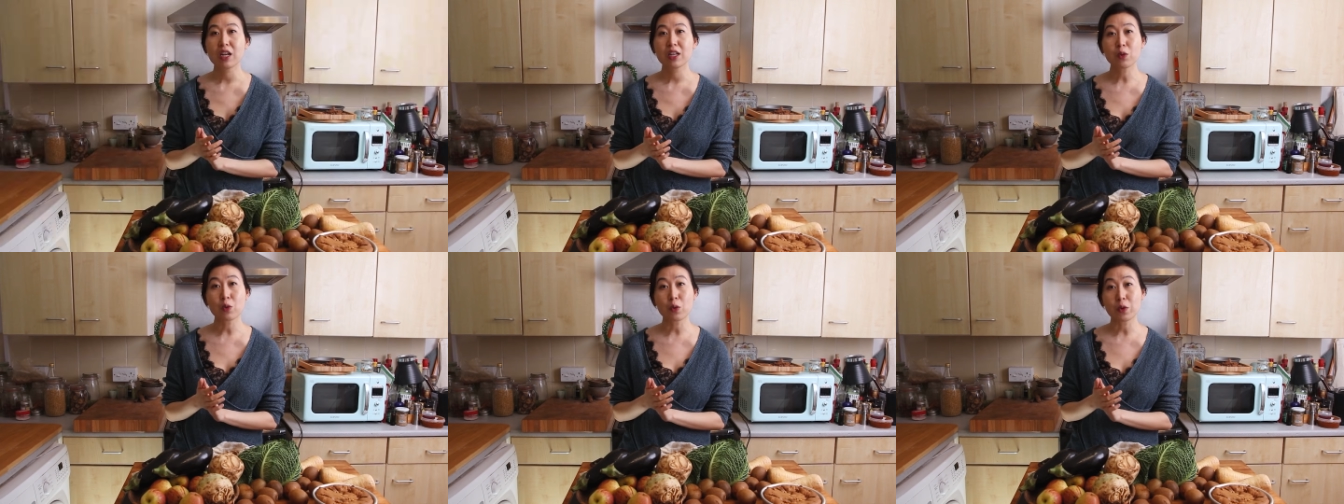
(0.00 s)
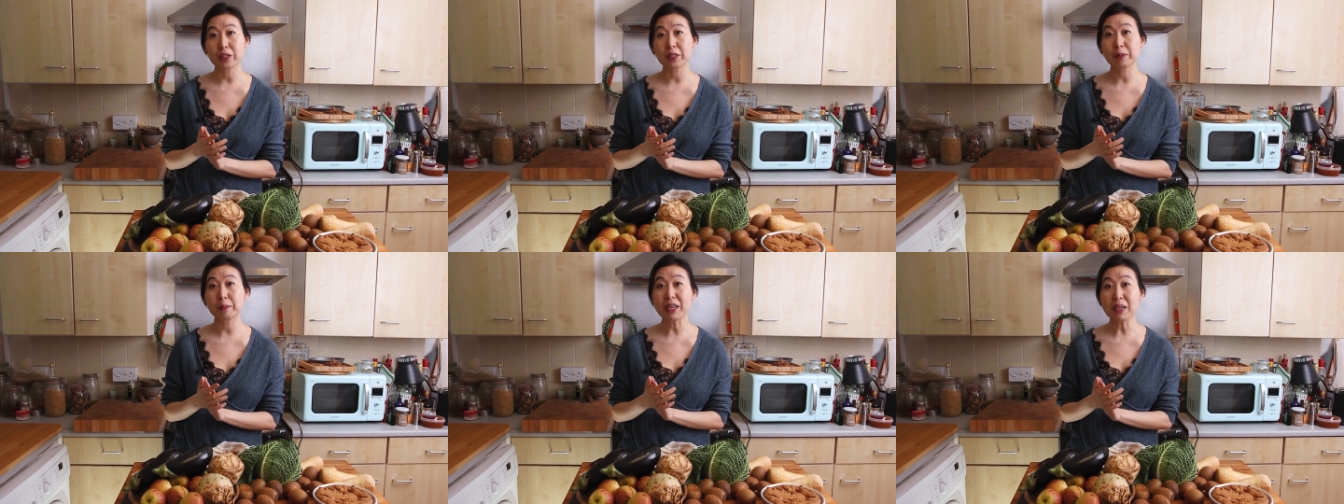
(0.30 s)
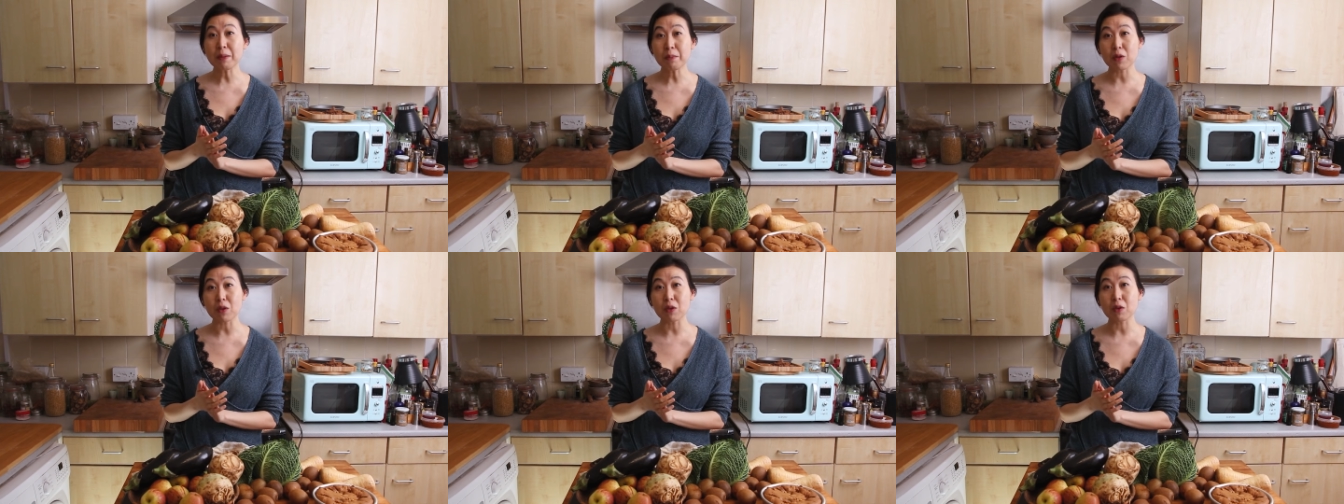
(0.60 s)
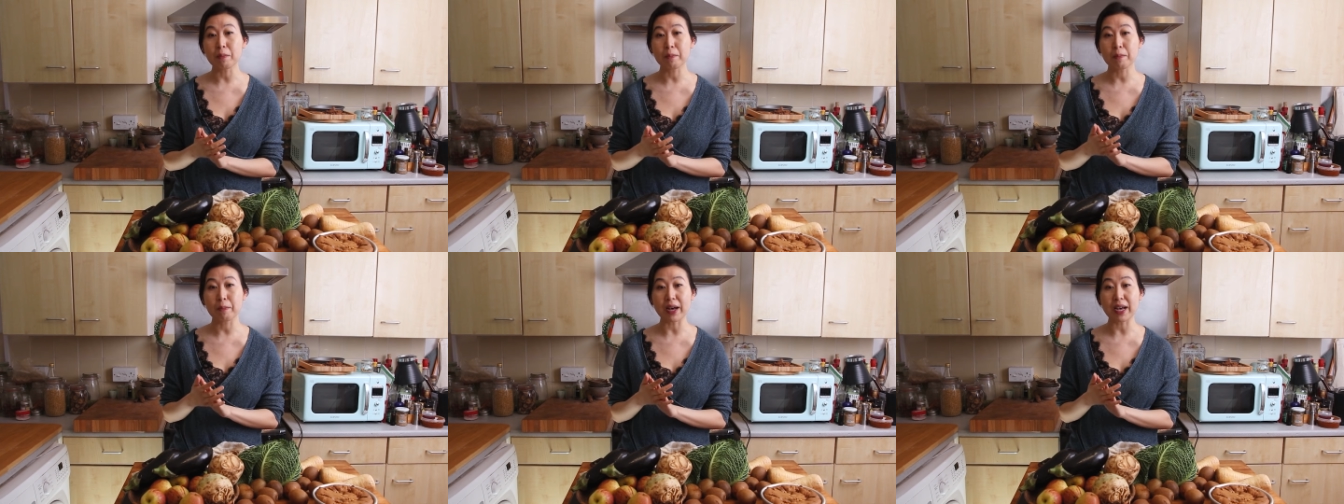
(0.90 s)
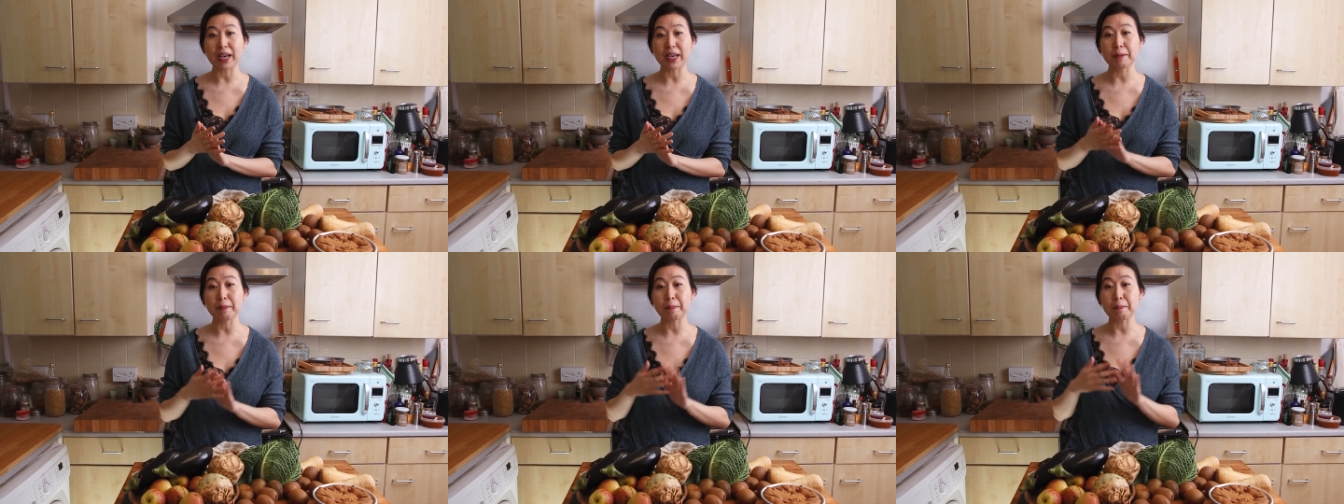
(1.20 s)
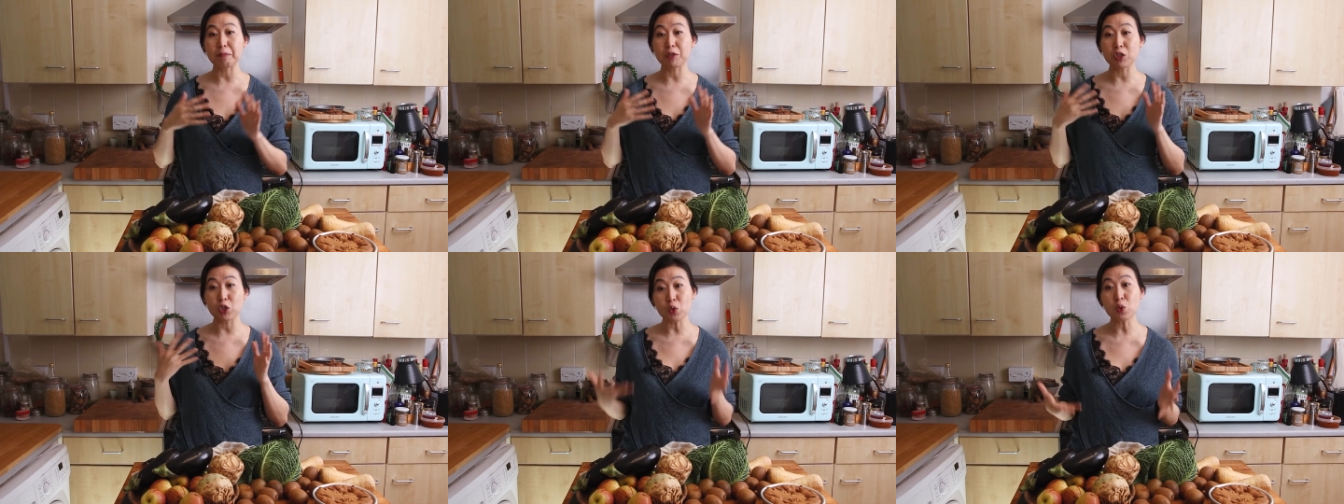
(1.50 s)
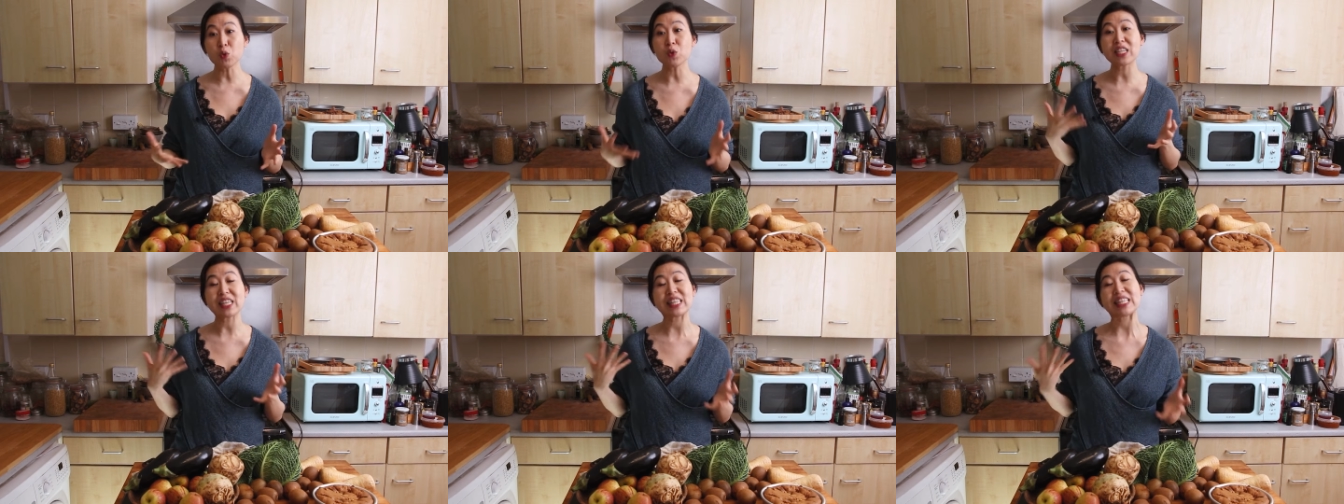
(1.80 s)
towards people, but
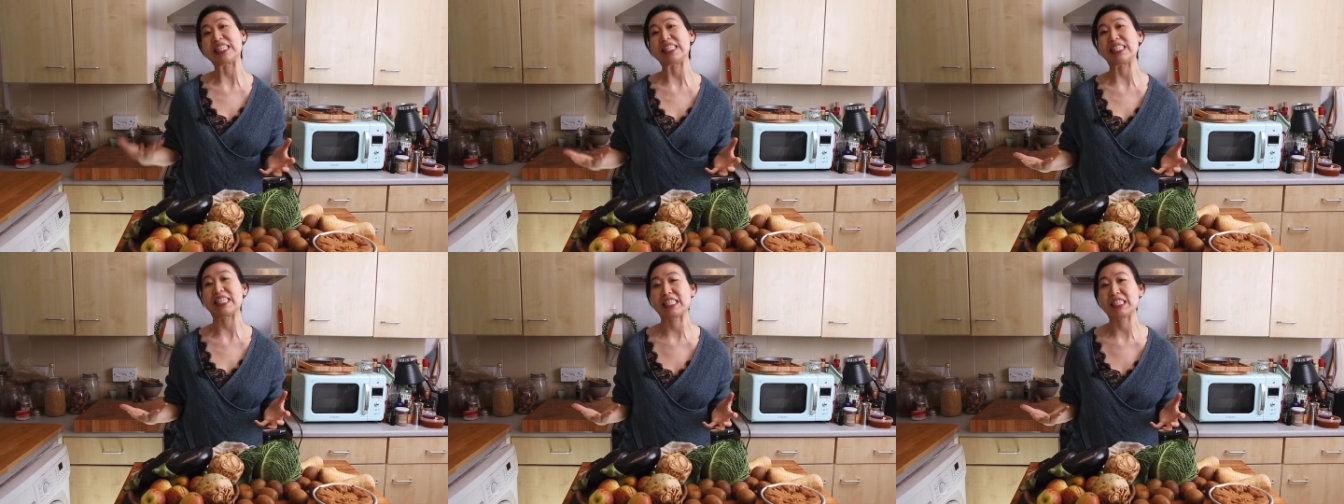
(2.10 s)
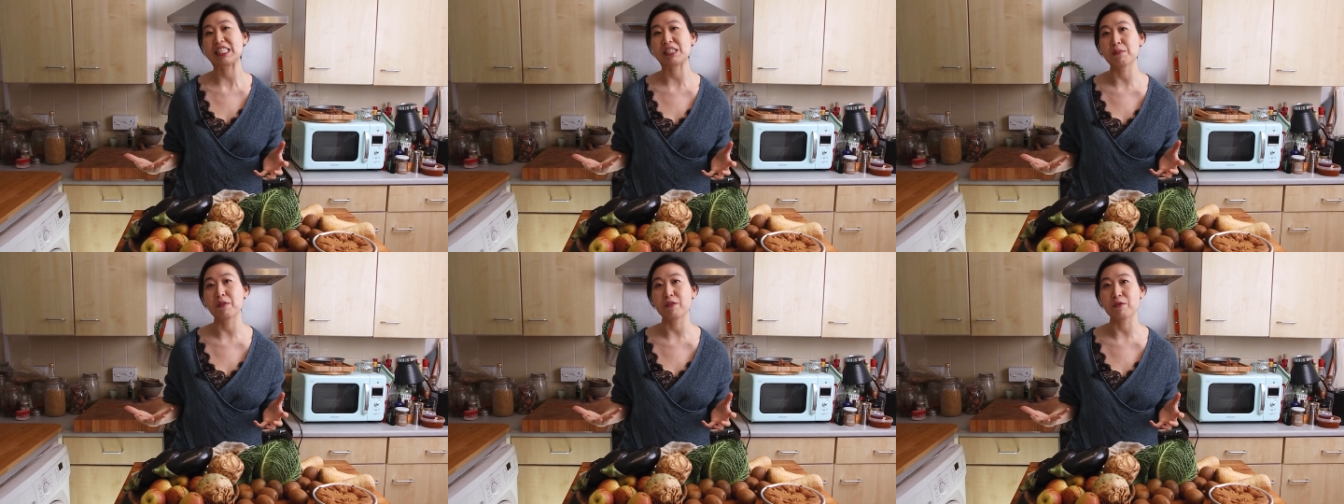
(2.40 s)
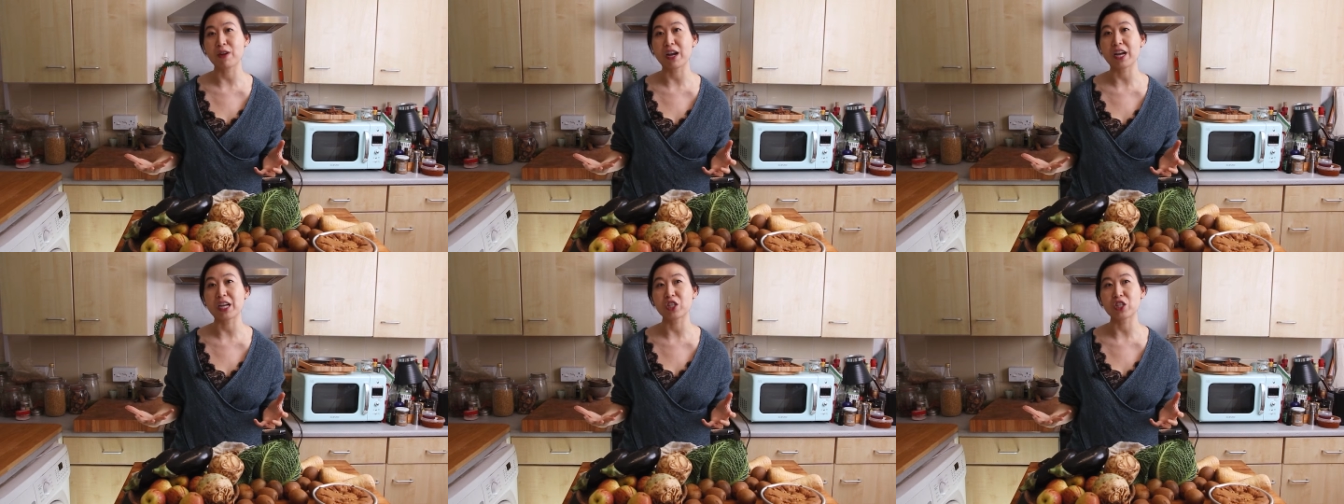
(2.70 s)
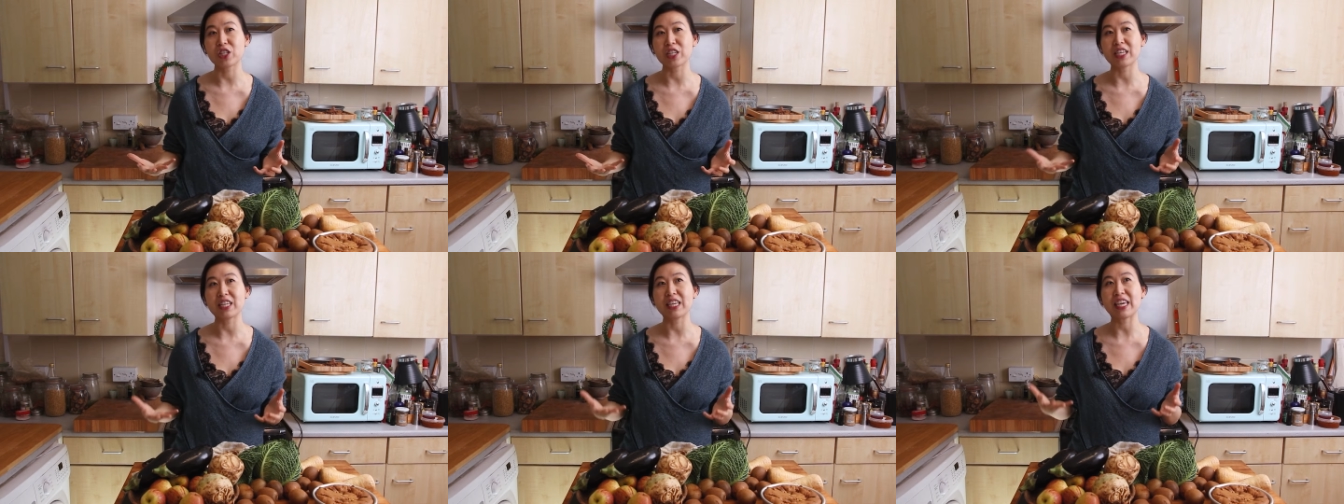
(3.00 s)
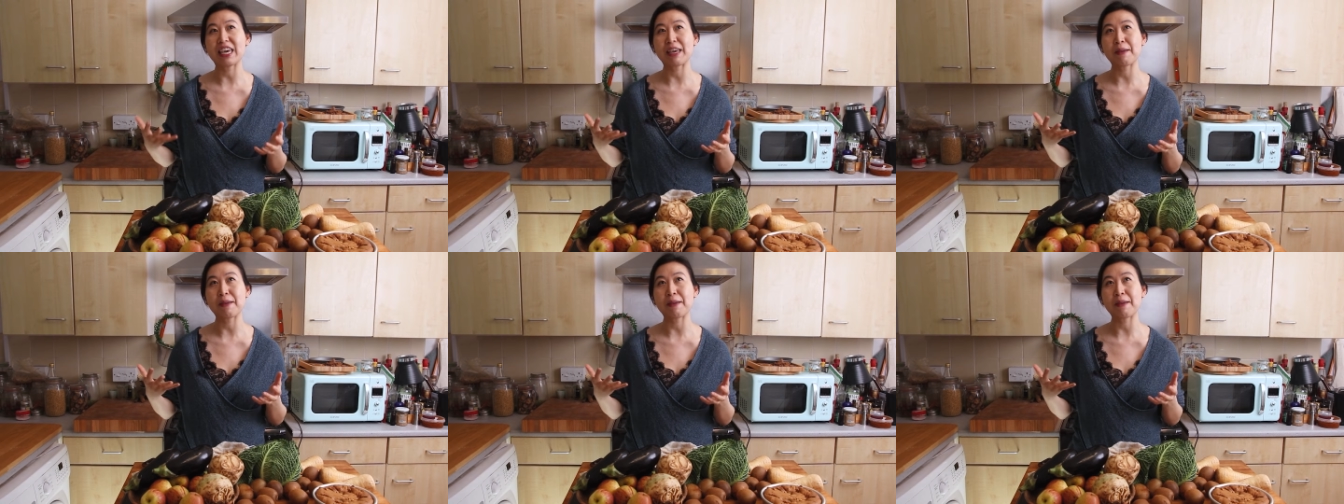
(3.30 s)
due to the system of rationing,